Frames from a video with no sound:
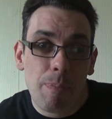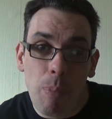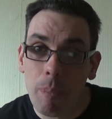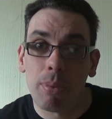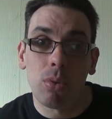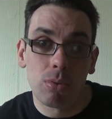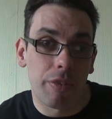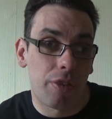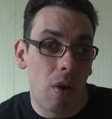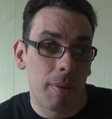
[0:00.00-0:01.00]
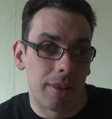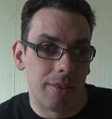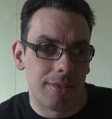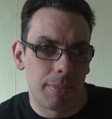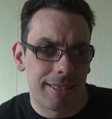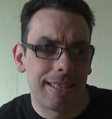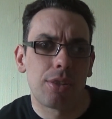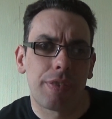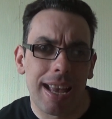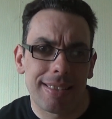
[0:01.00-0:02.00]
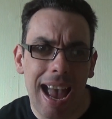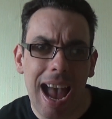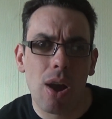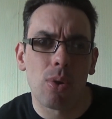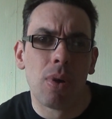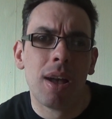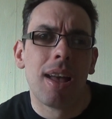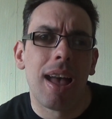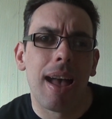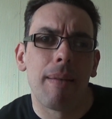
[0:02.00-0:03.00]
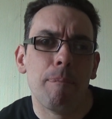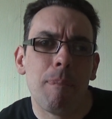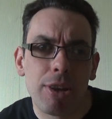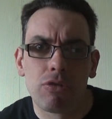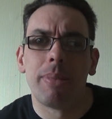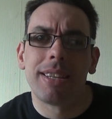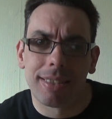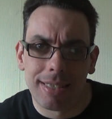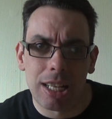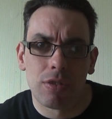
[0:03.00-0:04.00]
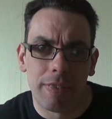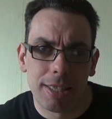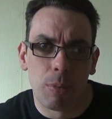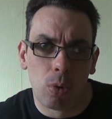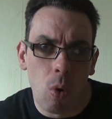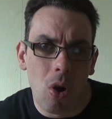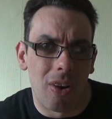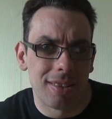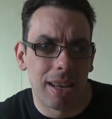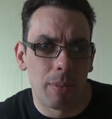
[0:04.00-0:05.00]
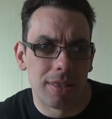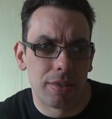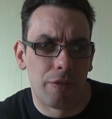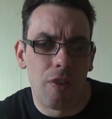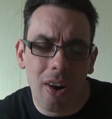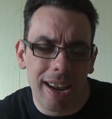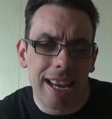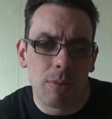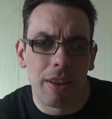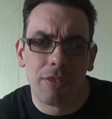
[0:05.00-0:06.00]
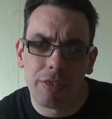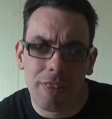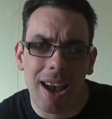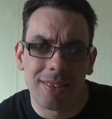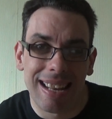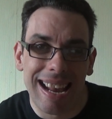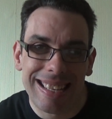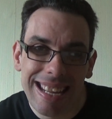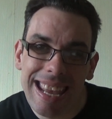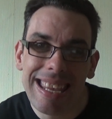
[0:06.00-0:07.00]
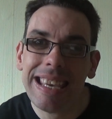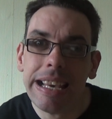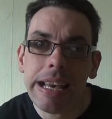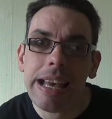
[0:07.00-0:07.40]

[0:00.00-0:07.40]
pop culture phenomenons, I mean, it's easy to forget how immeasurably successful this book was. It was vying with 2000 AD.